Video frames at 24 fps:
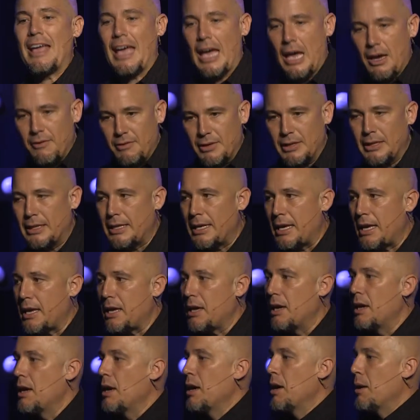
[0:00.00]

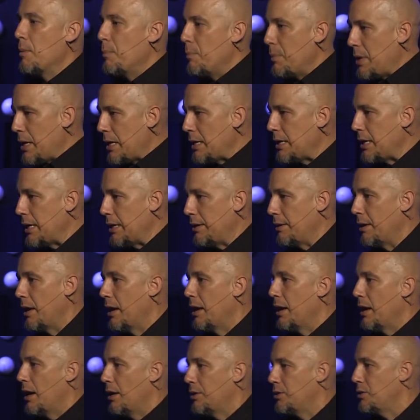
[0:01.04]
heavenly meaning.
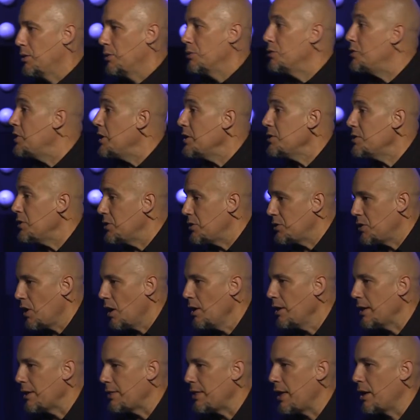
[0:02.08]
So Jesus taught
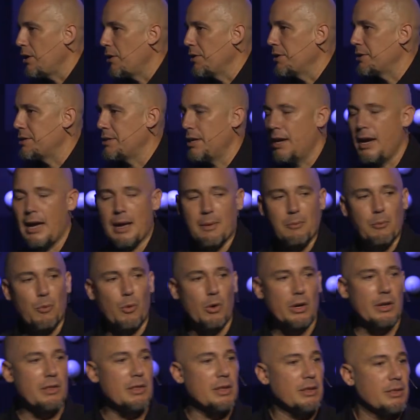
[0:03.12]
like that all the time.
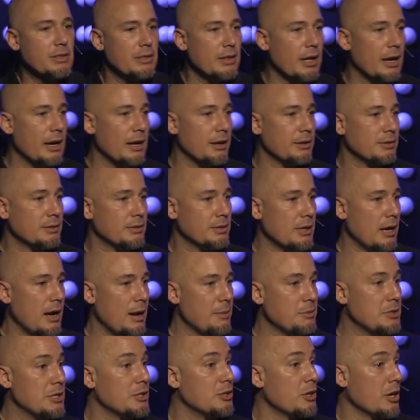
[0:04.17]
One of the uh,
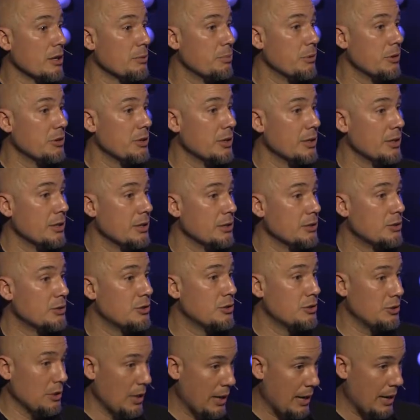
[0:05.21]
times he talked about the
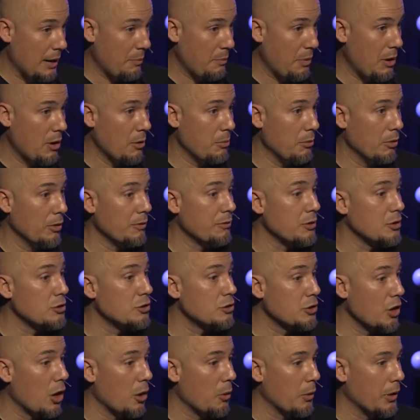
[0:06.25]
uh, parable of the
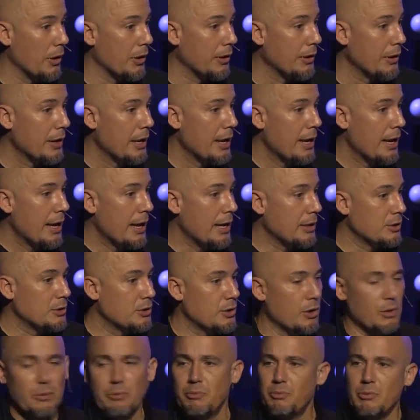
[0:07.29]
sower. And
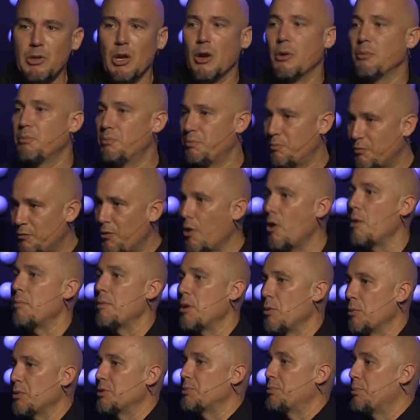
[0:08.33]
so, you know,
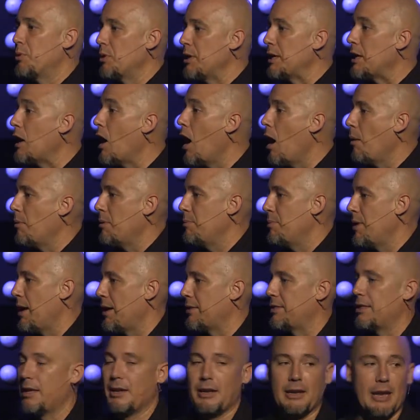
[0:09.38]
farming was pretty common
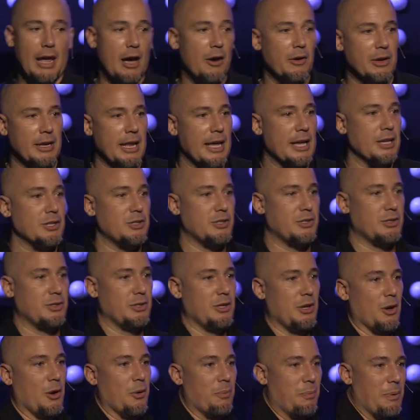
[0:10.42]
back then. Nowadays,
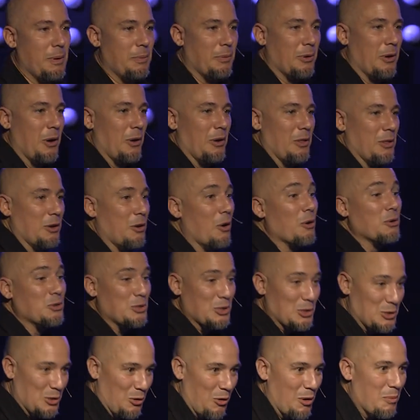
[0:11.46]
you know, people go to the
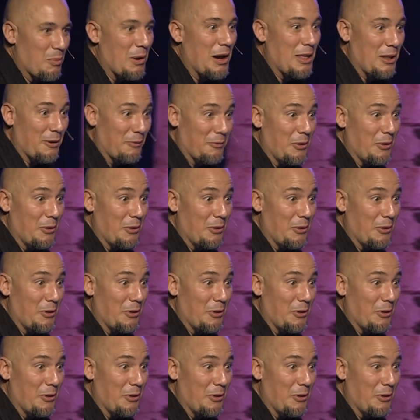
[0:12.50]
grocery store buy their